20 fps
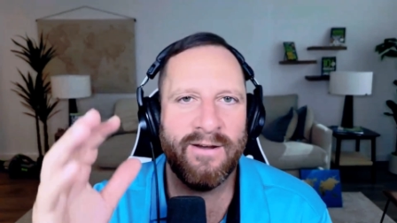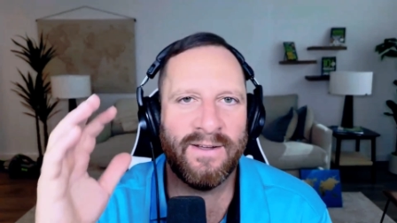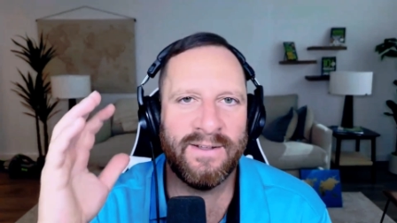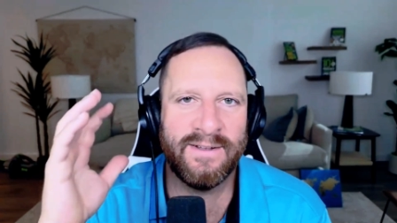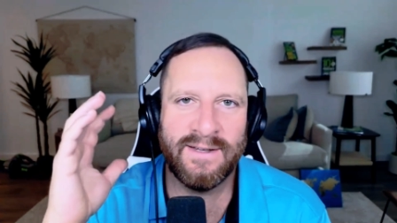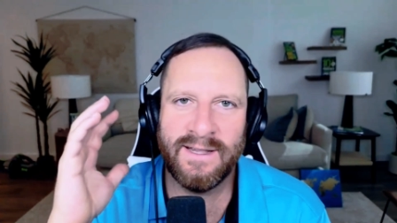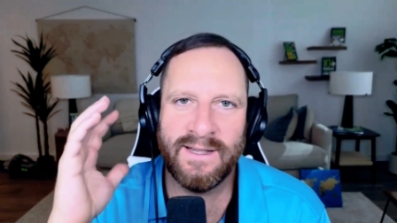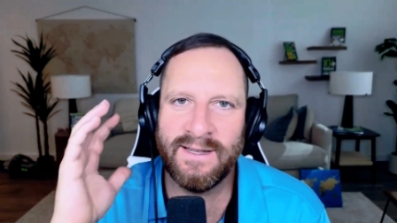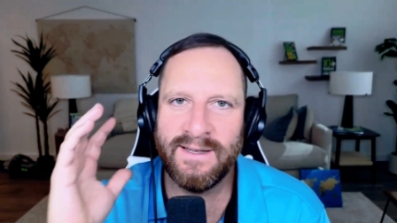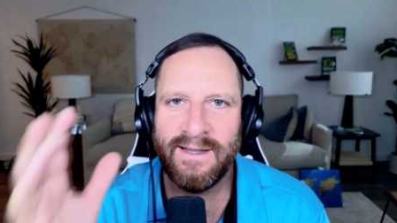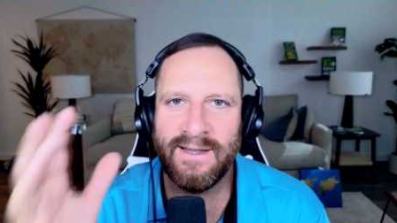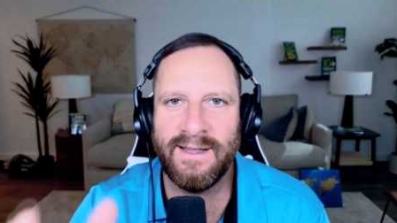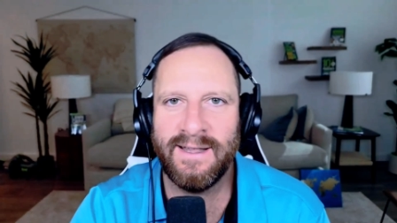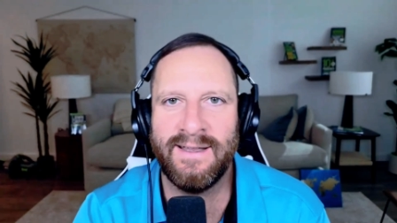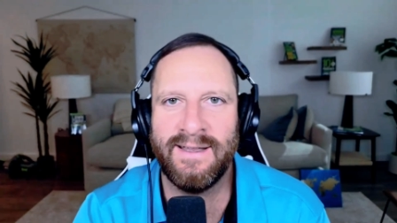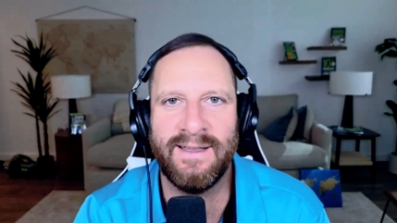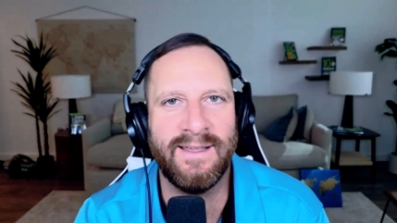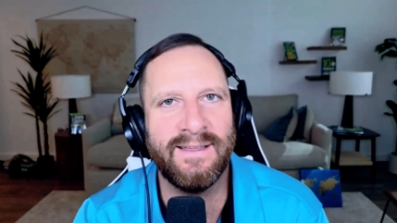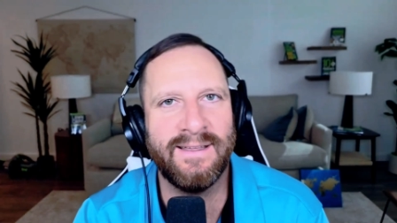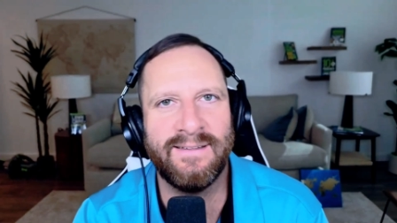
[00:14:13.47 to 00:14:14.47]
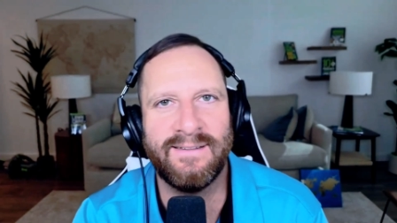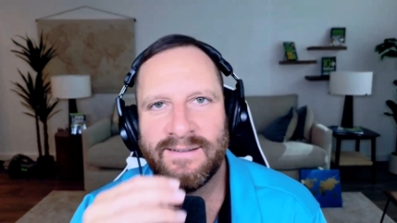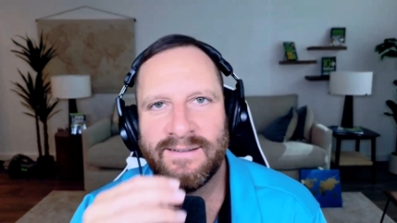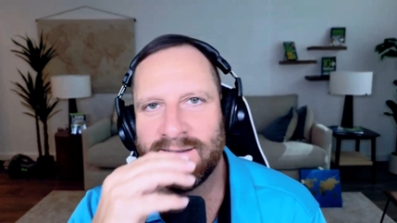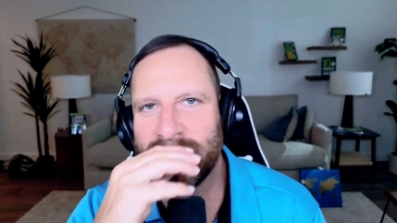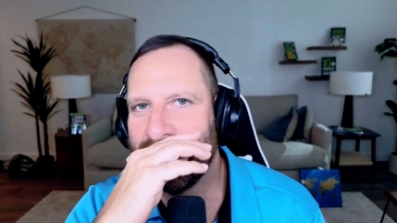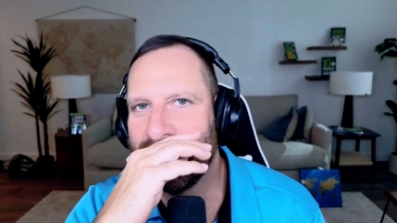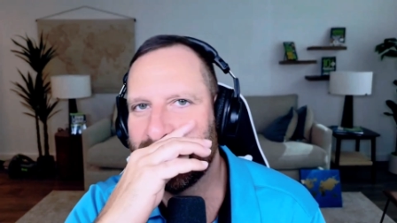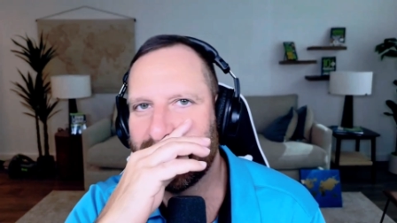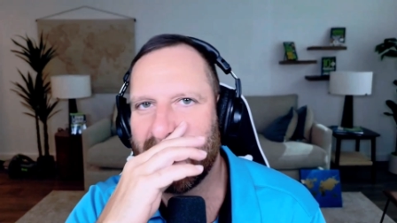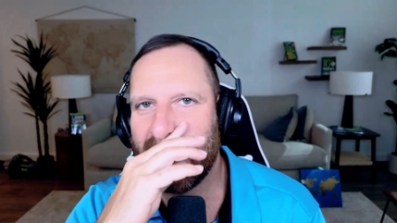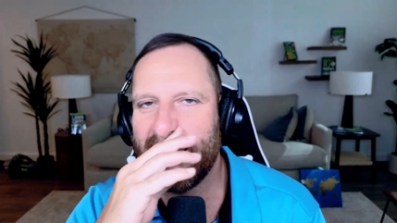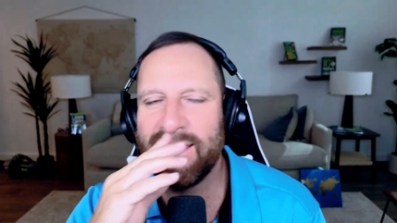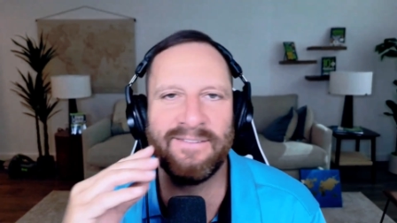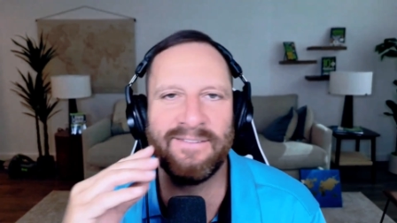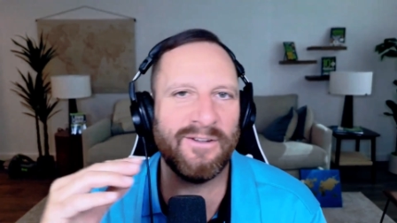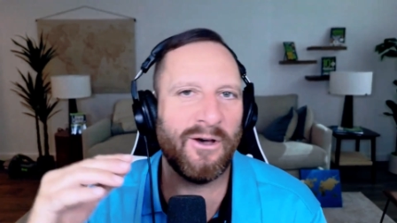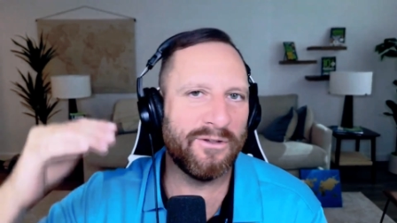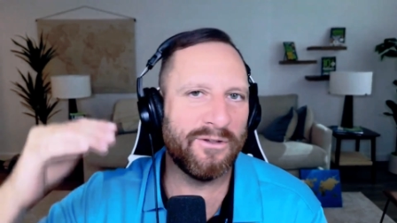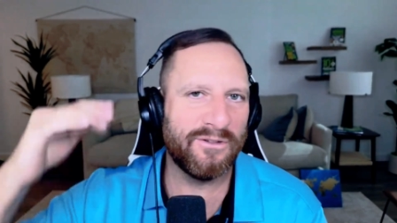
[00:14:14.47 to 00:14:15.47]
and and, and he's he's kind of
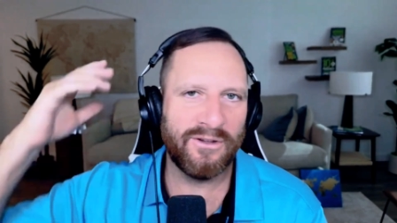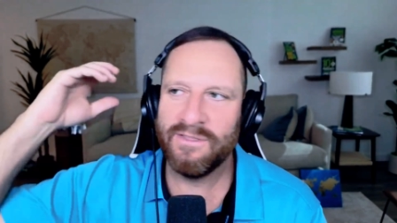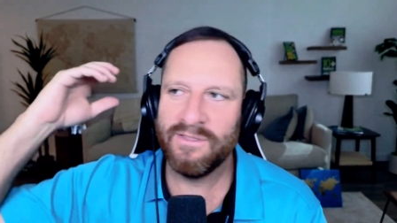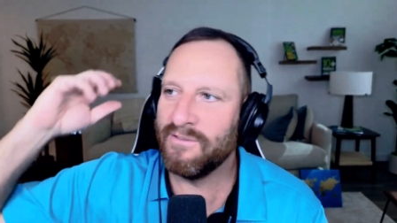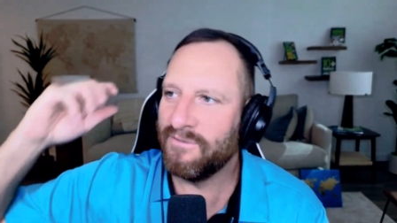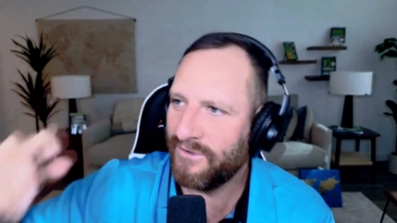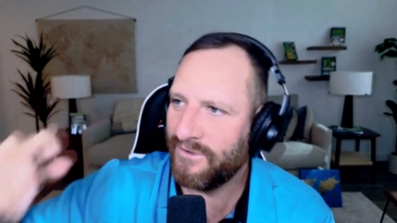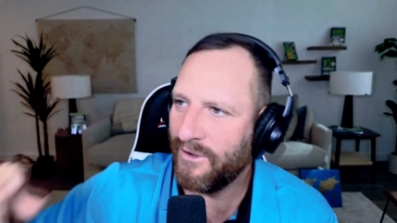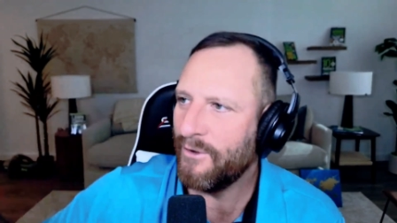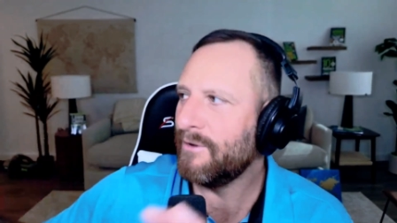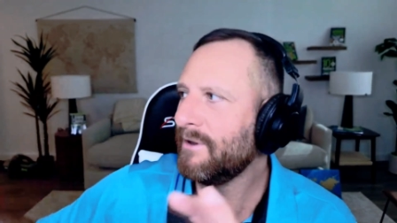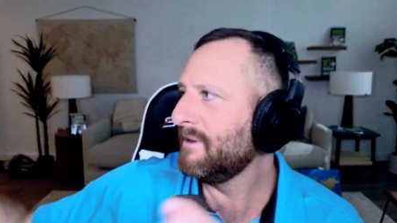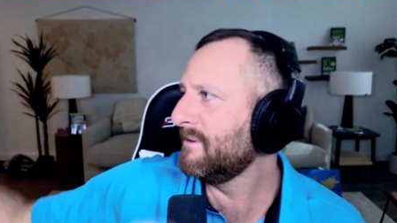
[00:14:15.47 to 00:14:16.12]
he's always on the phone.